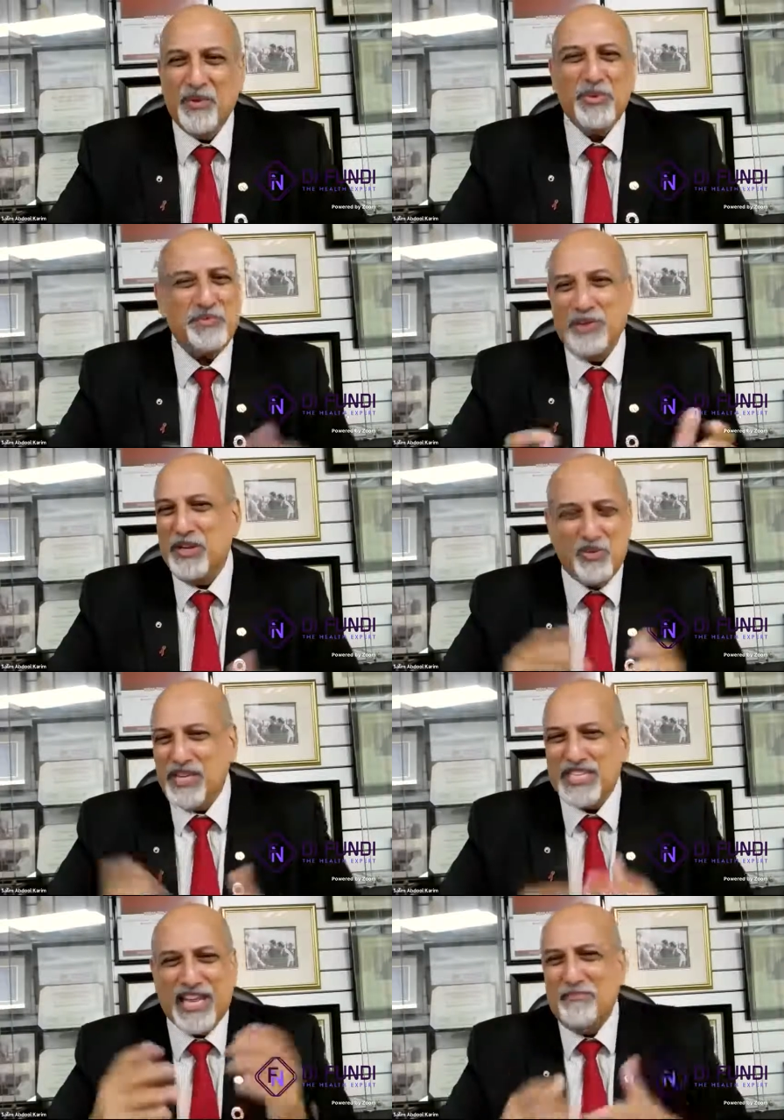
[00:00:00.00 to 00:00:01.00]
We spend too
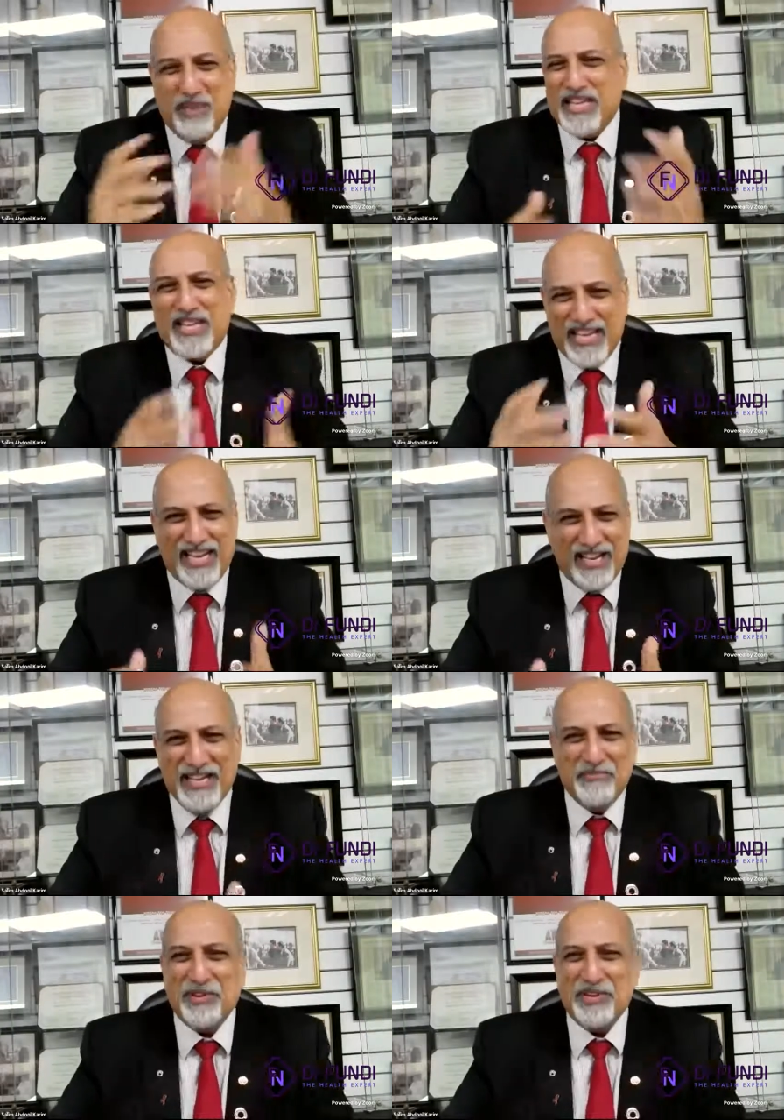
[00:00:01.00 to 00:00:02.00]
much time bickering,
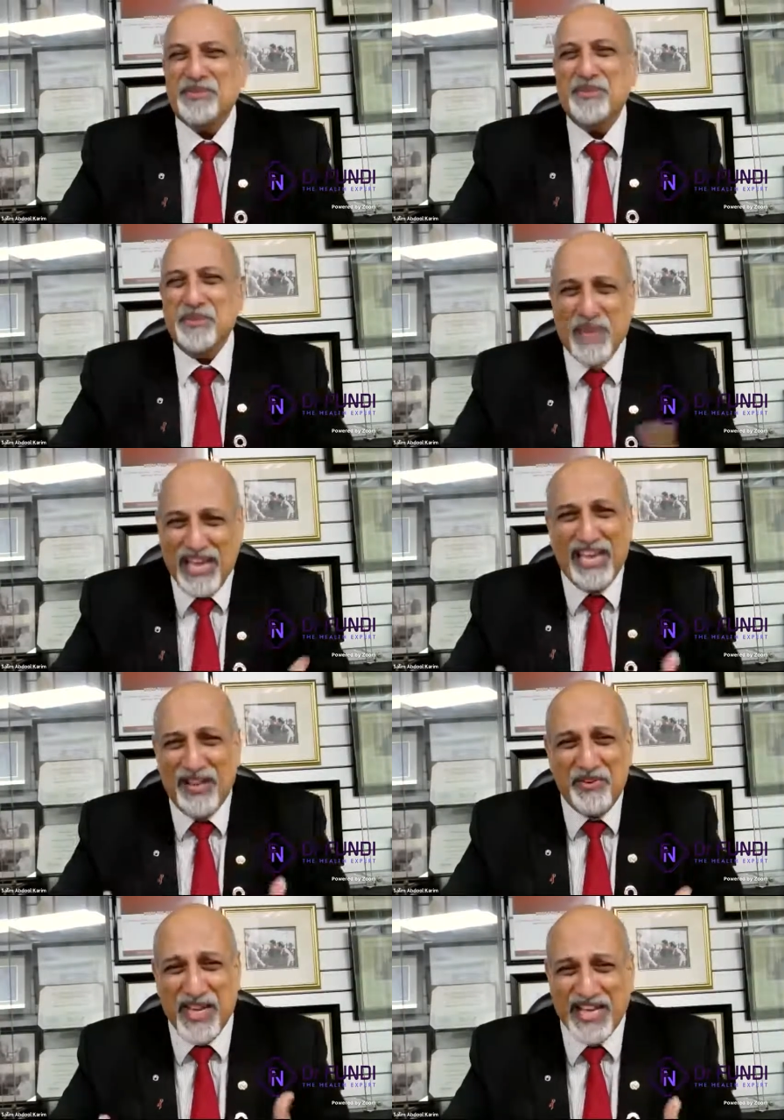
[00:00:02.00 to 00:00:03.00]
but we
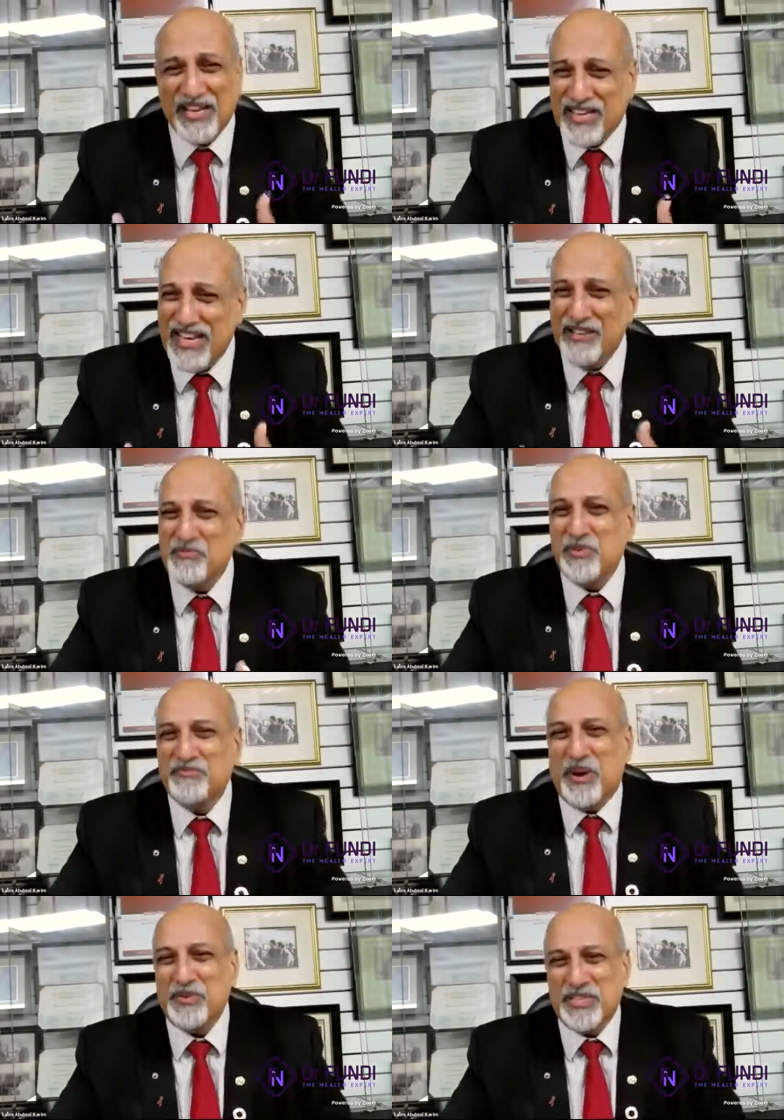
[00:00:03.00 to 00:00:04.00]
can really
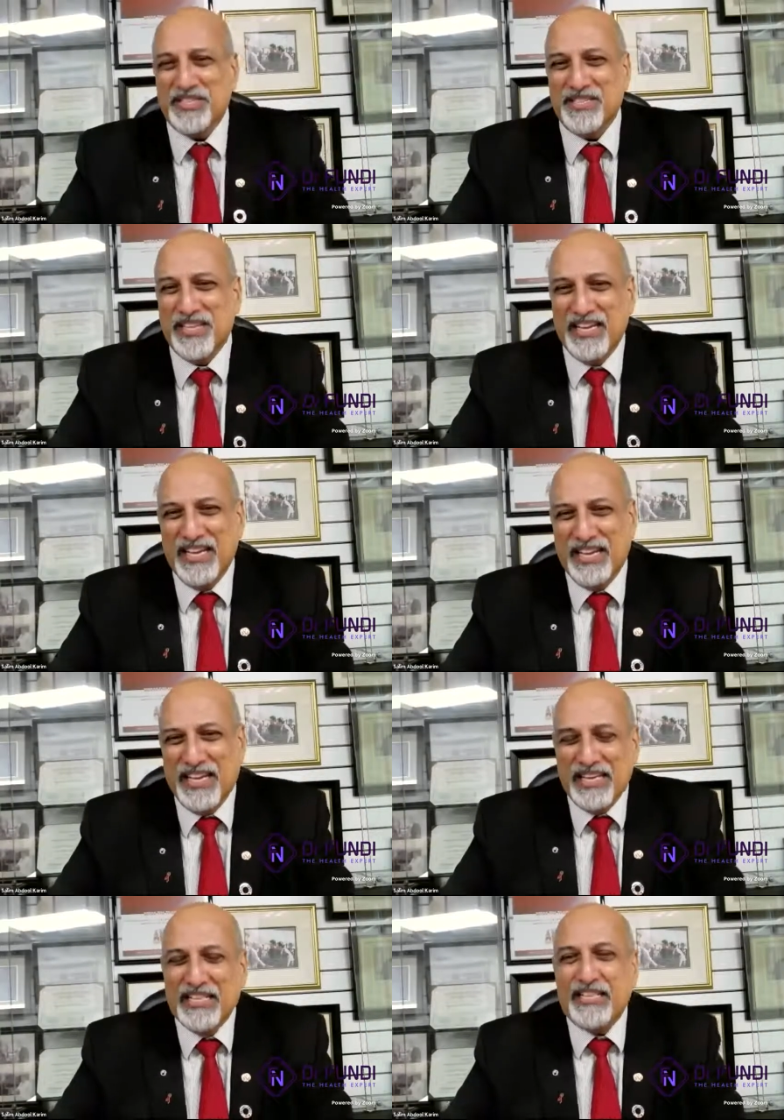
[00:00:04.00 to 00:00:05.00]
move mountains.
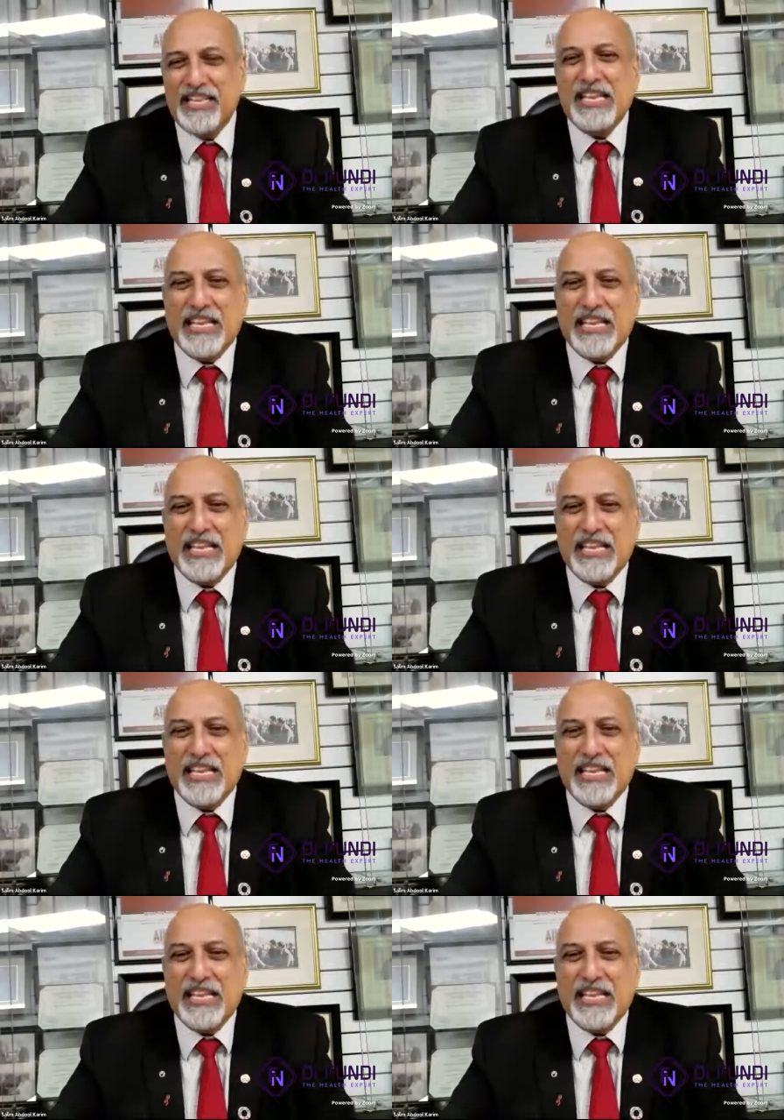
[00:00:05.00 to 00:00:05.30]
The 3